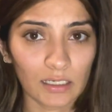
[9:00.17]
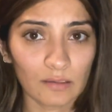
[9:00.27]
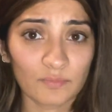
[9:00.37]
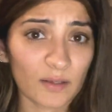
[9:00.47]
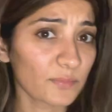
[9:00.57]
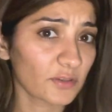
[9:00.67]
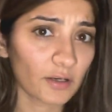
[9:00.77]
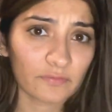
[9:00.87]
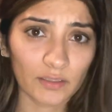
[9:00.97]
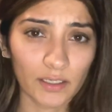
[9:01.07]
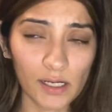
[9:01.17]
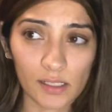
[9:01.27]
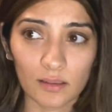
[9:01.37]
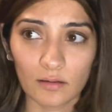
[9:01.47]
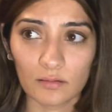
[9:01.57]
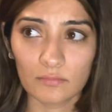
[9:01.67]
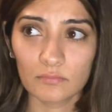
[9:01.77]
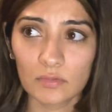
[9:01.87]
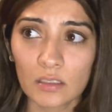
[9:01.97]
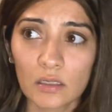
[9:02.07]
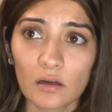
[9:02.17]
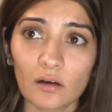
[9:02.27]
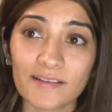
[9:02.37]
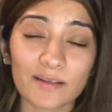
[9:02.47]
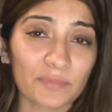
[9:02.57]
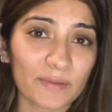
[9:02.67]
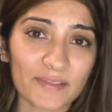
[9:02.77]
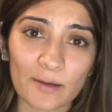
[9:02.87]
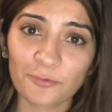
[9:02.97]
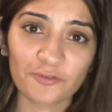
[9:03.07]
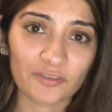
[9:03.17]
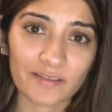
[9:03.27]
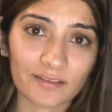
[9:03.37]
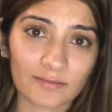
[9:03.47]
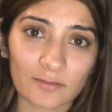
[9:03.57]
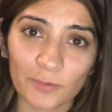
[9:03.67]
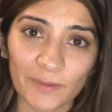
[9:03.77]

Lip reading: some sort of lentil, or sometimes I would just go